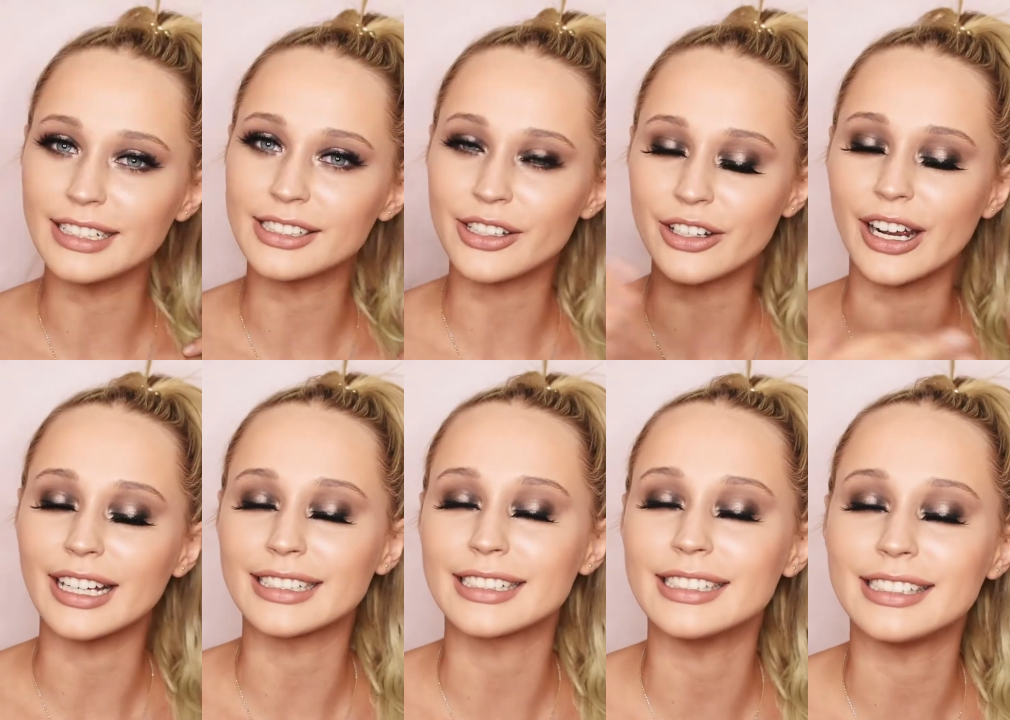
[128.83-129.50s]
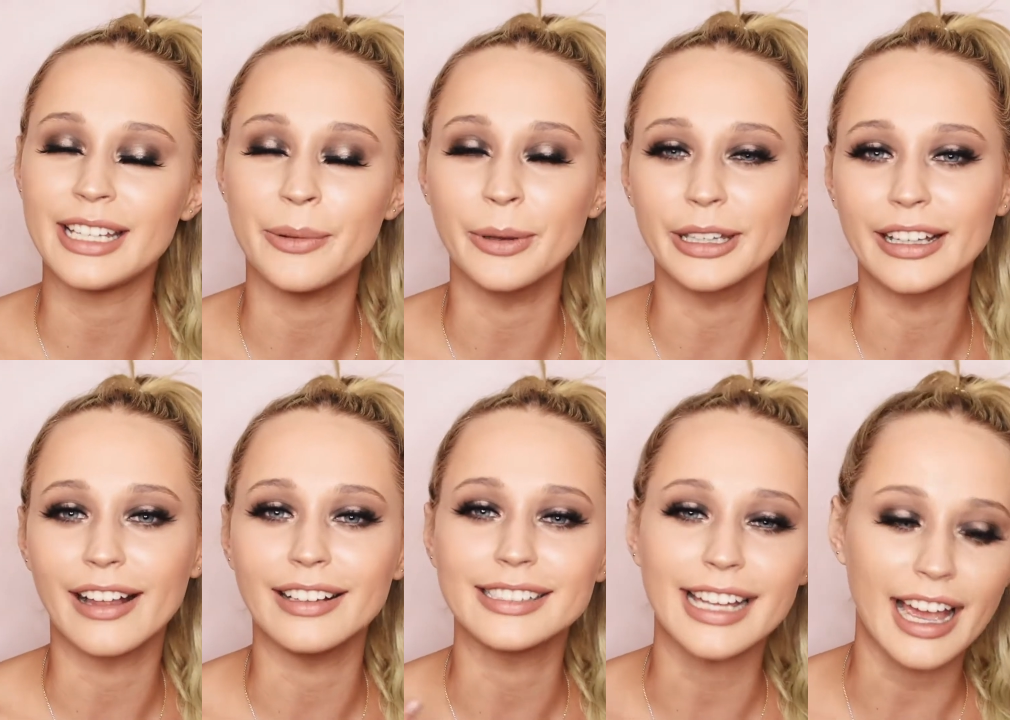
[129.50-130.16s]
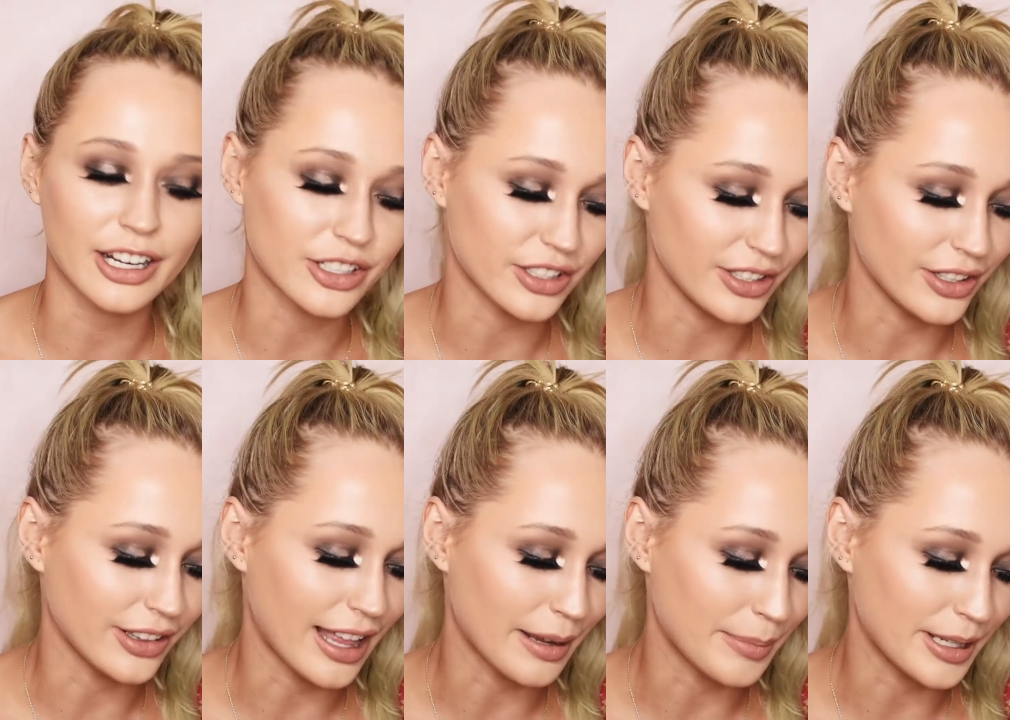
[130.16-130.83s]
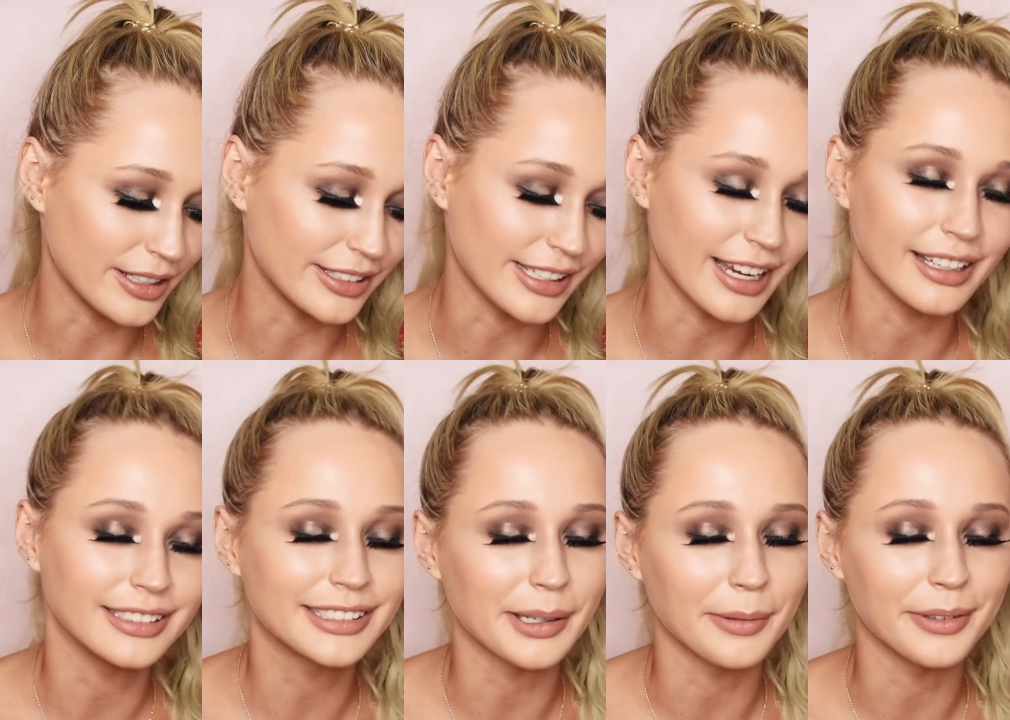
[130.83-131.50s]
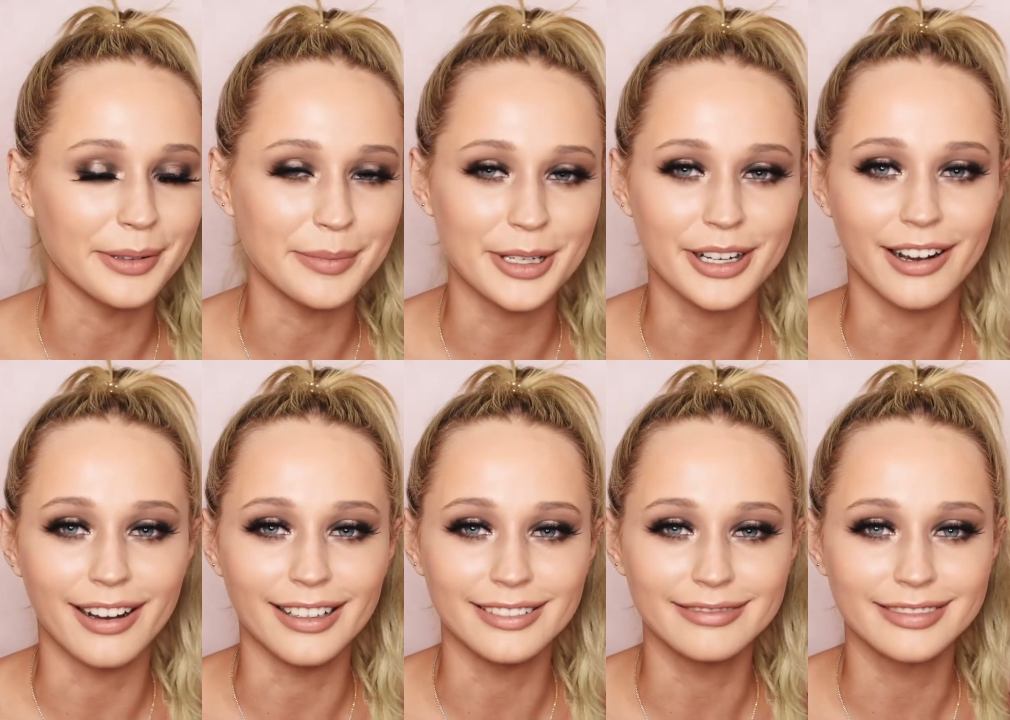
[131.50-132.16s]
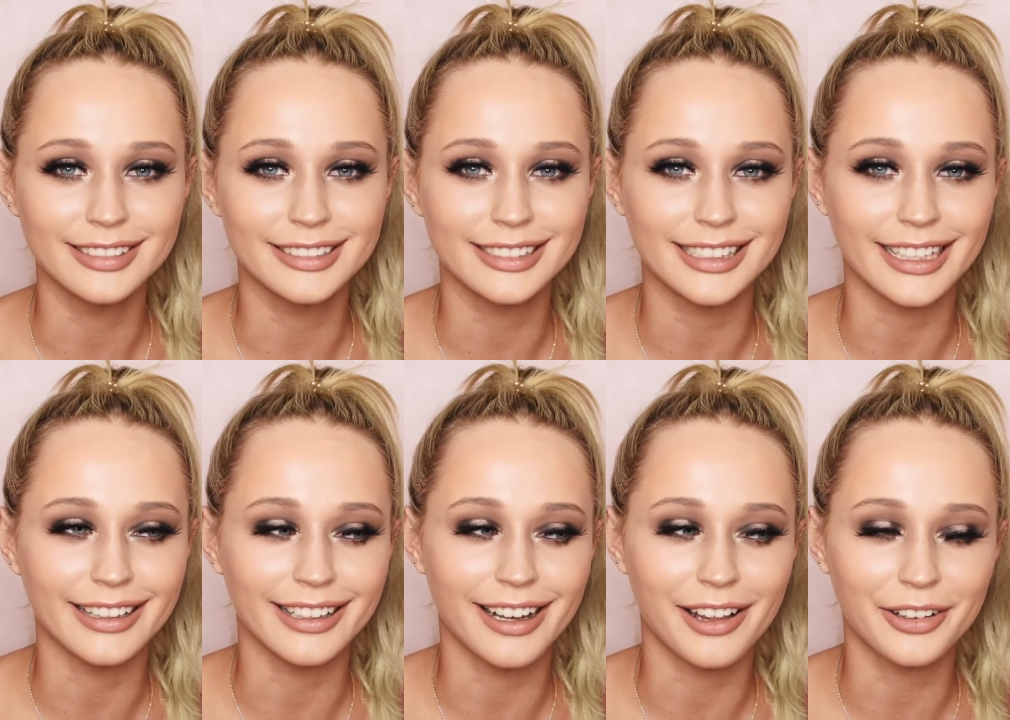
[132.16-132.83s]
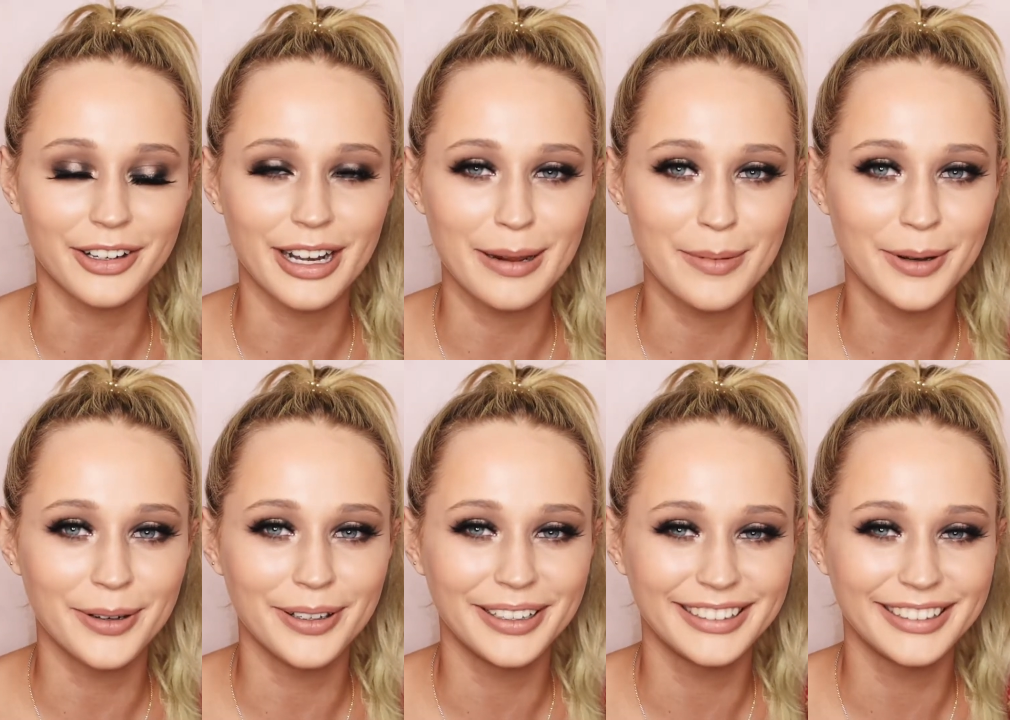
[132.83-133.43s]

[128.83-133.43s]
so you guys can see what the colours actually look like, because yeah, some of them you can't see the colour anymore.